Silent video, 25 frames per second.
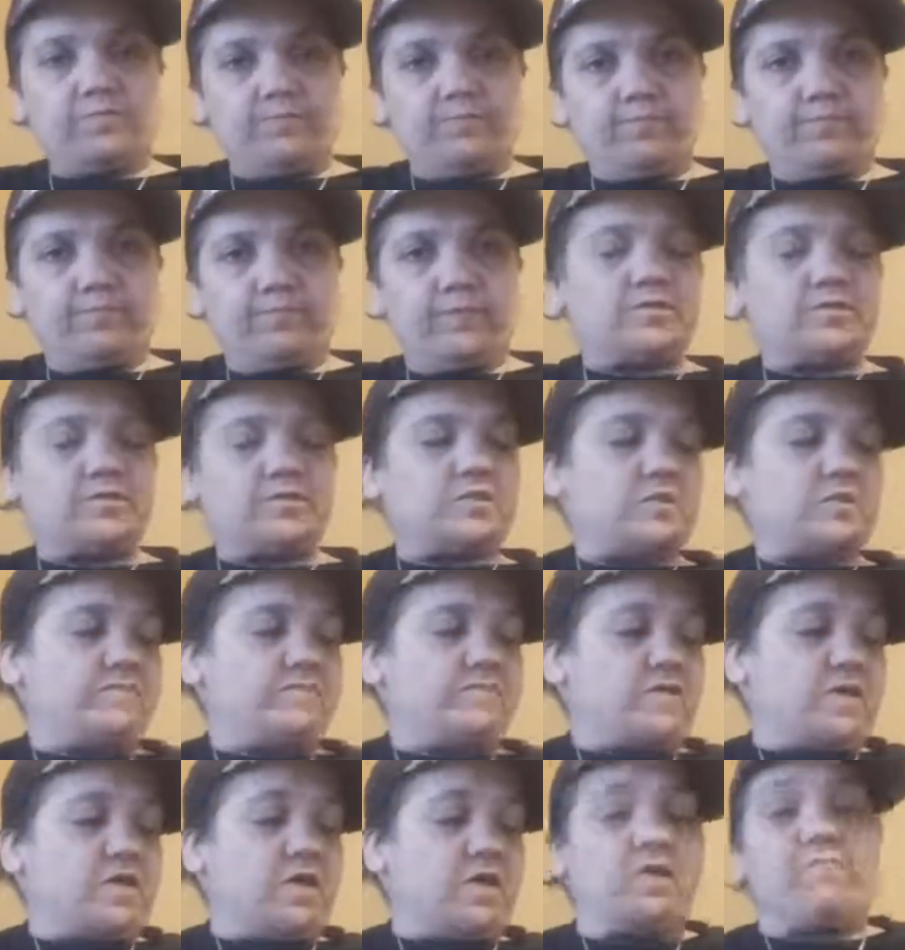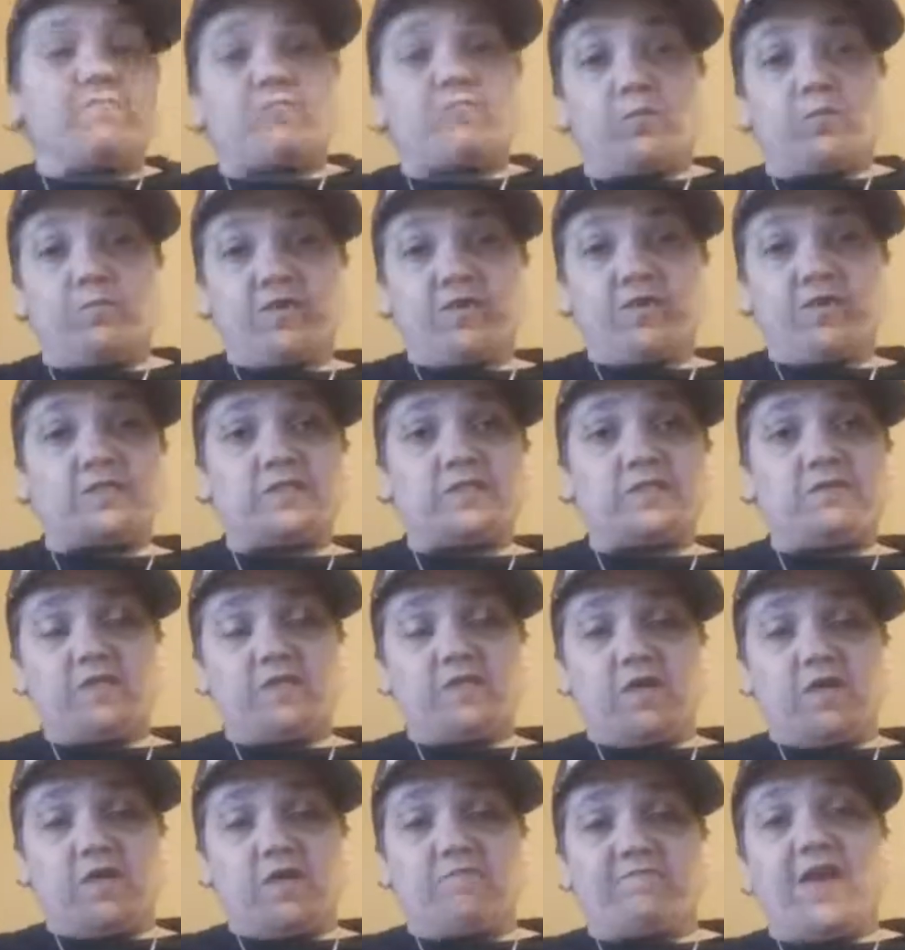Stephen King. If you're a big Stephen King
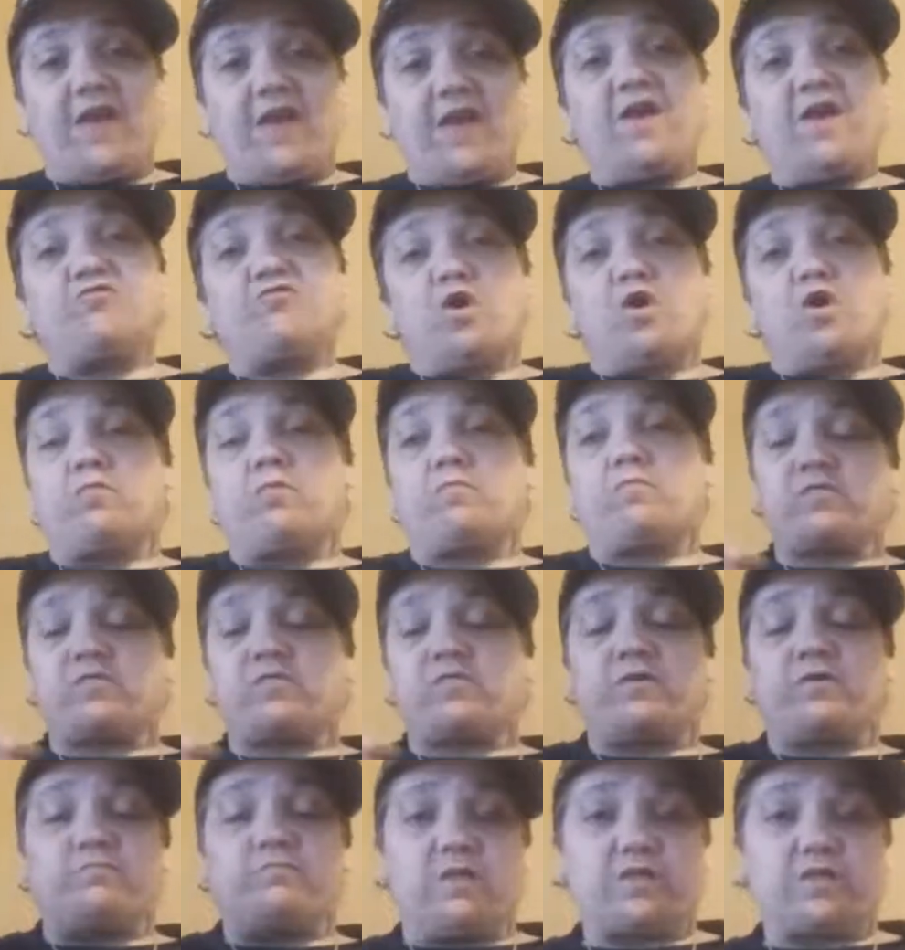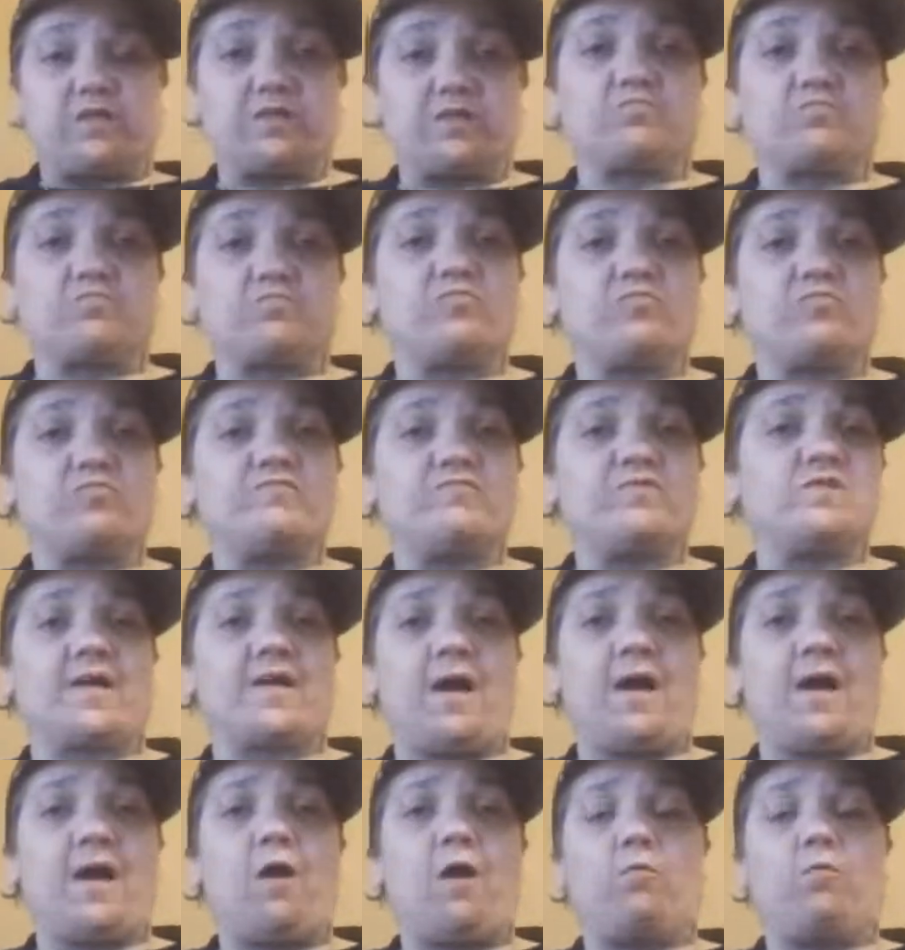fan, you know pretty much his movies. I got
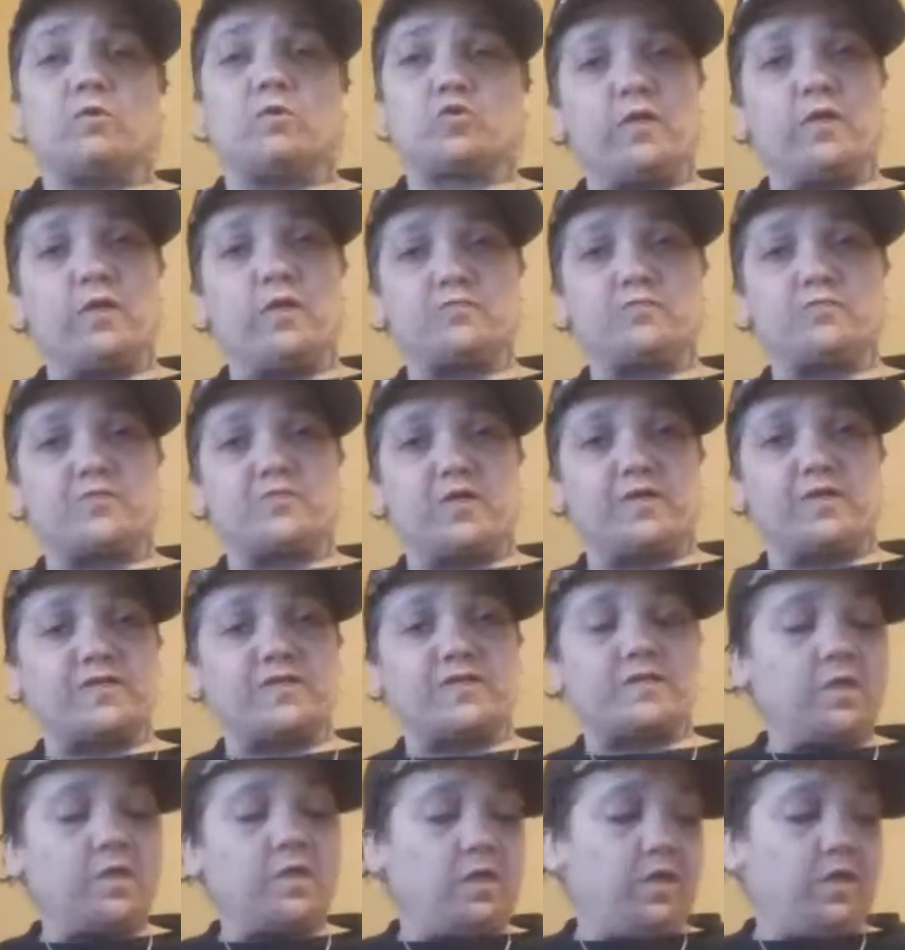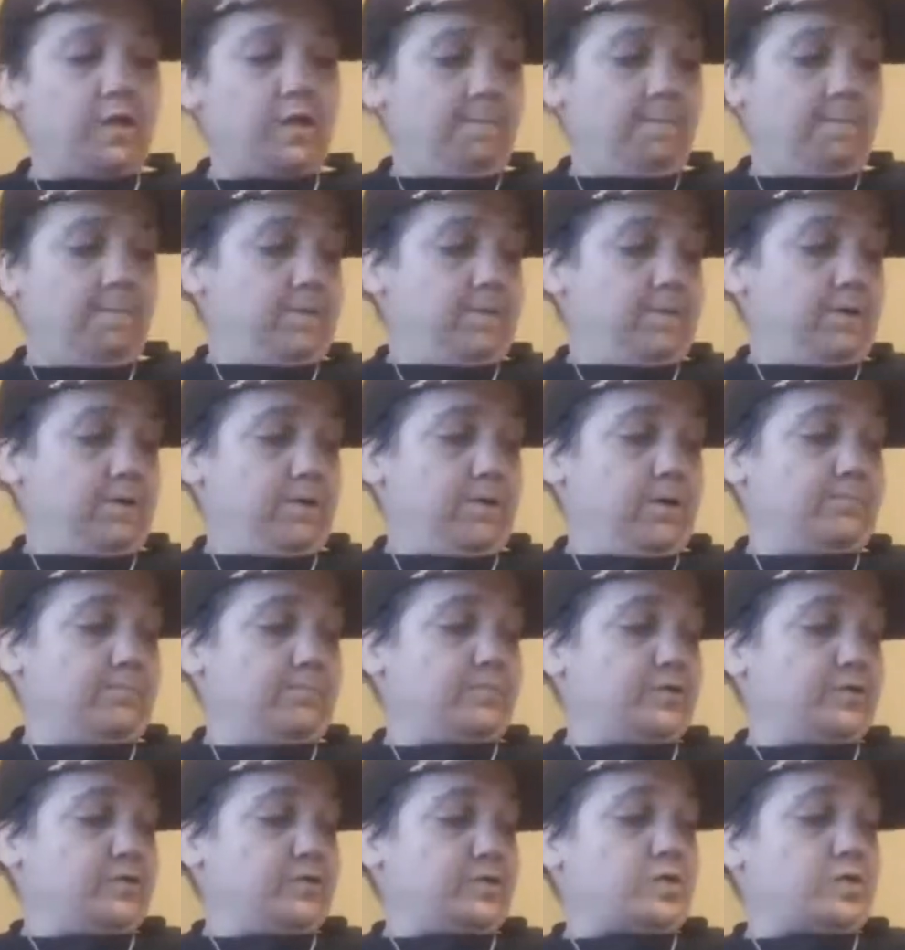almost all his books. Um,
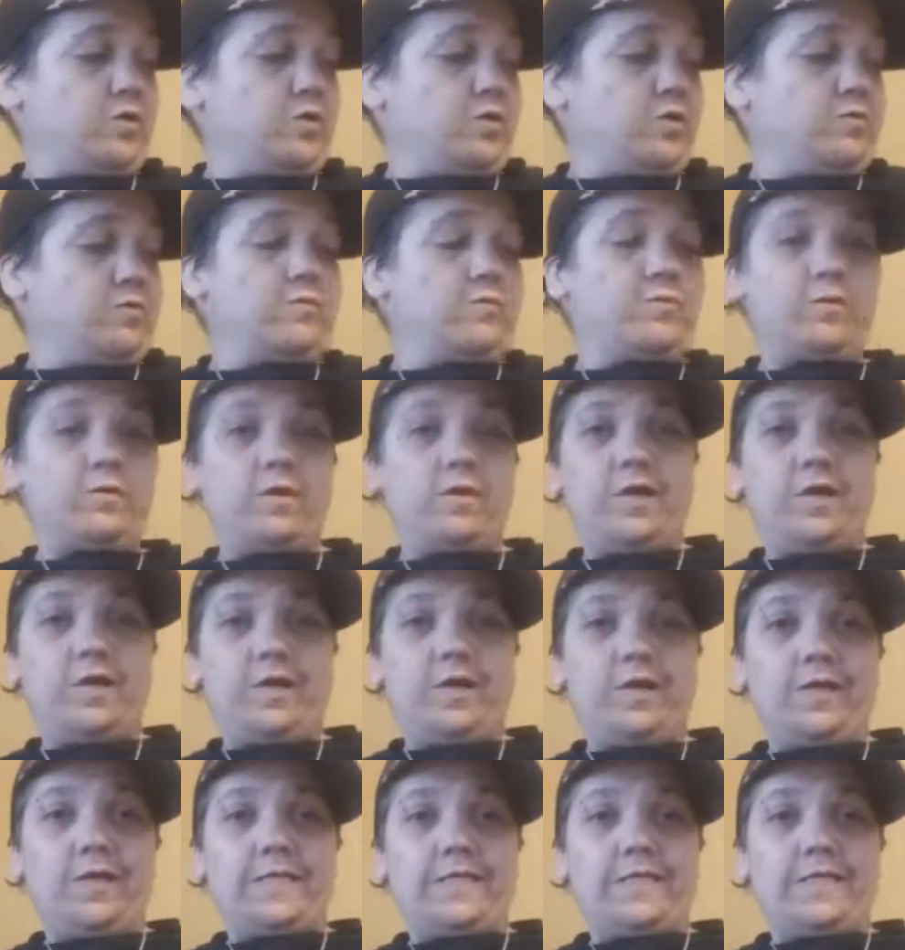so, yeah.